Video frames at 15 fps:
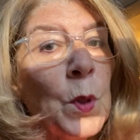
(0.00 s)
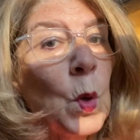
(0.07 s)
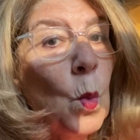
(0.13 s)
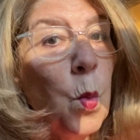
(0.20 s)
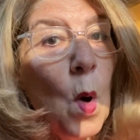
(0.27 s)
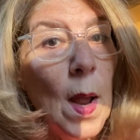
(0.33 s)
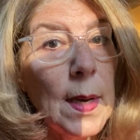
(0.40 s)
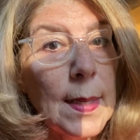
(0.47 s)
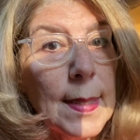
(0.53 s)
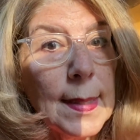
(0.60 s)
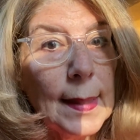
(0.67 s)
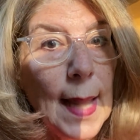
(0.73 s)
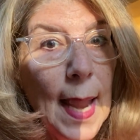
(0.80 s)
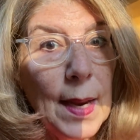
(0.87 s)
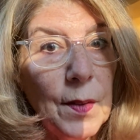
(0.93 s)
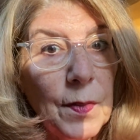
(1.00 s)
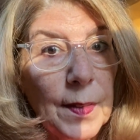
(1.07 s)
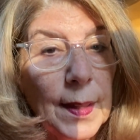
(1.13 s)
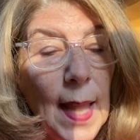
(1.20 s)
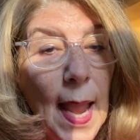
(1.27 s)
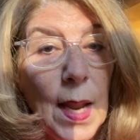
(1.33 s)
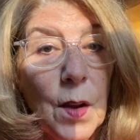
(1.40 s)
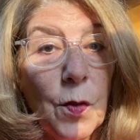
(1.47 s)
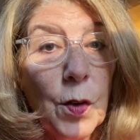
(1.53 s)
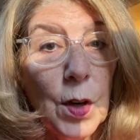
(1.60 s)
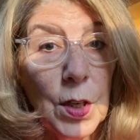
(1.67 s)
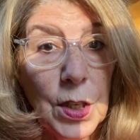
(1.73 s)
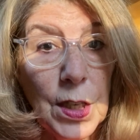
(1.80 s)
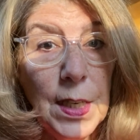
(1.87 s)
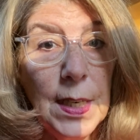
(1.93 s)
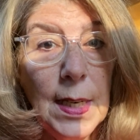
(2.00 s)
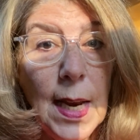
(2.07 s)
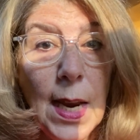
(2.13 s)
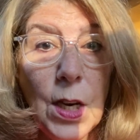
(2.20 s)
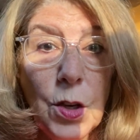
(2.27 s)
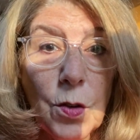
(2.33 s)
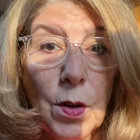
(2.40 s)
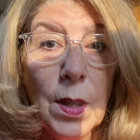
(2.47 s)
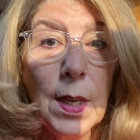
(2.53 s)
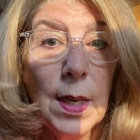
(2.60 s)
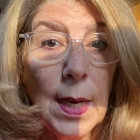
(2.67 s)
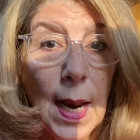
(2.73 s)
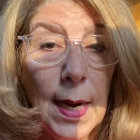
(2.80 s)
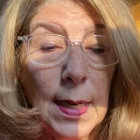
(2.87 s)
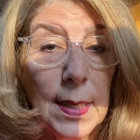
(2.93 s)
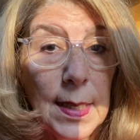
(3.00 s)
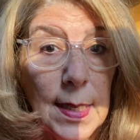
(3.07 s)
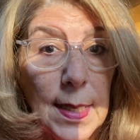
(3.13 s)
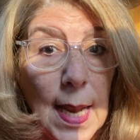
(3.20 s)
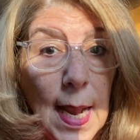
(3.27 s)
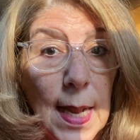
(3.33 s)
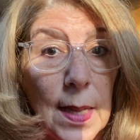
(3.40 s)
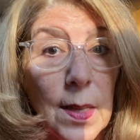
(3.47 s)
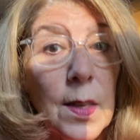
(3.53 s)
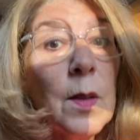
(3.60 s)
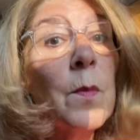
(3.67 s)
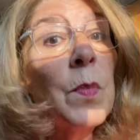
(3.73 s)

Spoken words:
what is life like for a teenager in the United States,